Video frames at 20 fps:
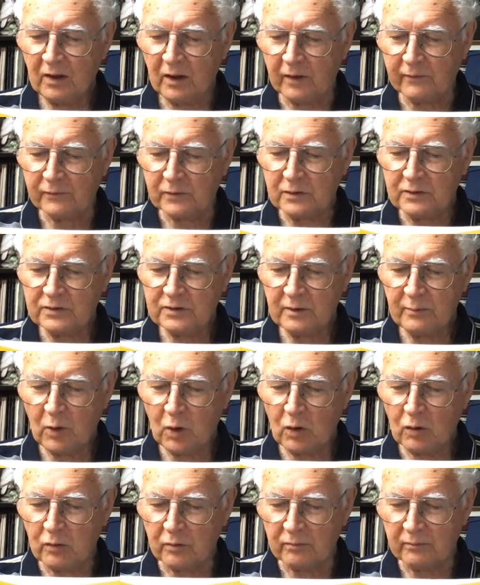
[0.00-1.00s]
I've used them
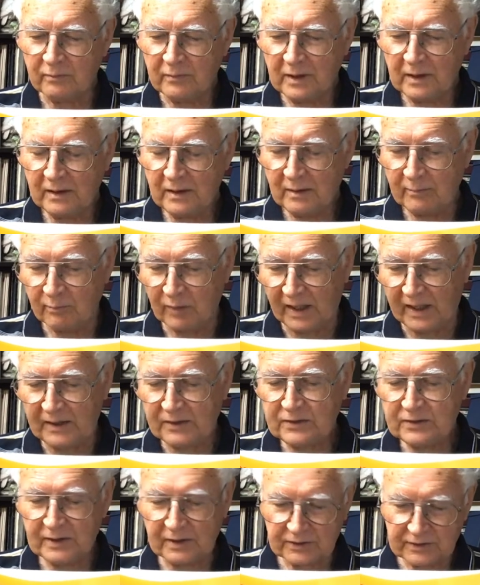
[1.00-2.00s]
all.
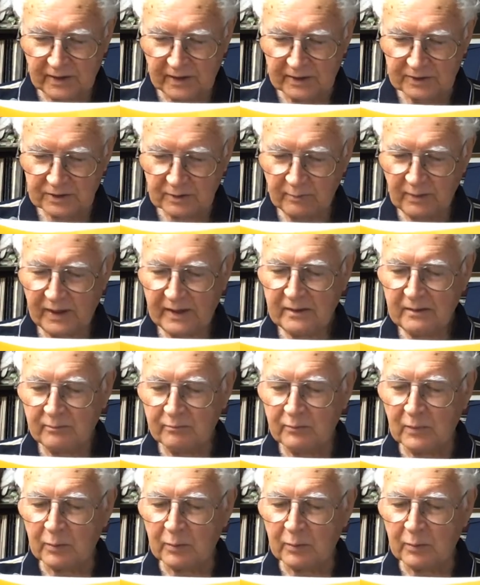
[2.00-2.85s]
Blads, that's a Hasselblad,